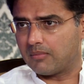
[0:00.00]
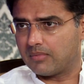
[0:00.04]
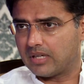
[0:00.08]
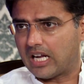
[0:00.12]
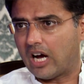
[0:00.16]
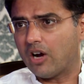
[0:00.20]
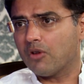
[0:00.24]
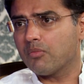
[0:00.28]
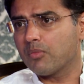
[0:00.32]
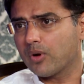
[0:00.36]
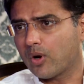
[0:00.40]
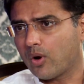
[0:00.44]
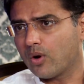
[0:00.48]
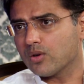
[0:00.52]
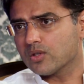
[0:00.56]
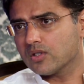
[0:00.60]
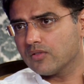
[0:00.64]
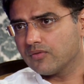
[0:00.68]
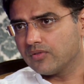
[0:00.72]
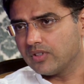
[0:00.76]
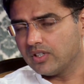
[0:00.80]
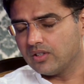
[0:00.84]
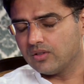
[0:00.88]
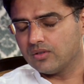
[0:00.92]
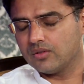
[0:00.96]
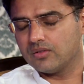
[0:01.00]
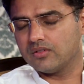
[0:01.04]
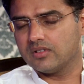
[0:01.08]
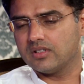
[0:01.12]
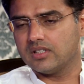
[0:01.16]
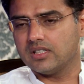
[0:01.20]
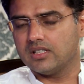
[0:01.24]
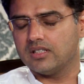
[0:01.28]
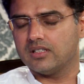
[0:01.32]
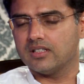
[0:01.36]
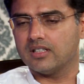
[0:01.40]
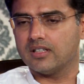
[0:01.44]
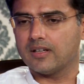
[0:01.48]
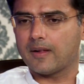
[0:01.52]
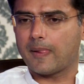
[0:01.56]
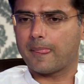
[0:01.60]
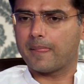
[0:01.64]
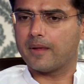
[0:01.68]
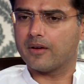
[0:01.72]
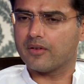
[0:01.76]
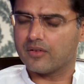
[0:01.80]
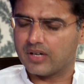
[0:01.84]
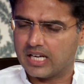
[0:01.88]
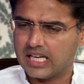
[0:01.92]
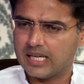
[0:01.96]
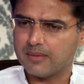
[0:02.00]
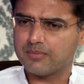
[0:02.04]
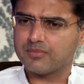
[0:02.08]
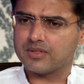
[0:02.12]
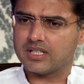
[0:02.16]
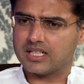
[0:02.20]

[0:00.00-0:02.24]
down because of the rapes,